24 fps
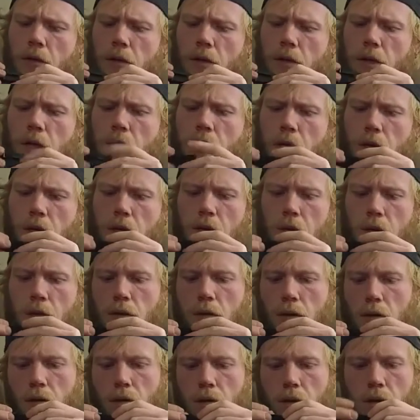What the heck?
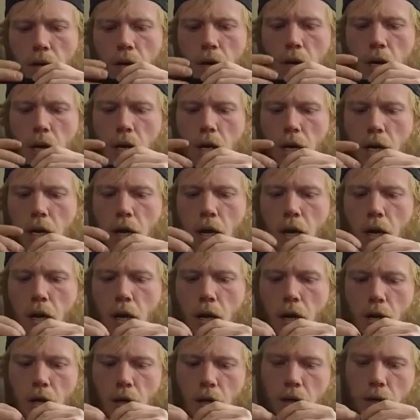
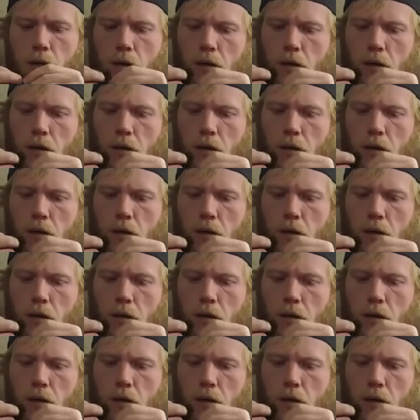Oh!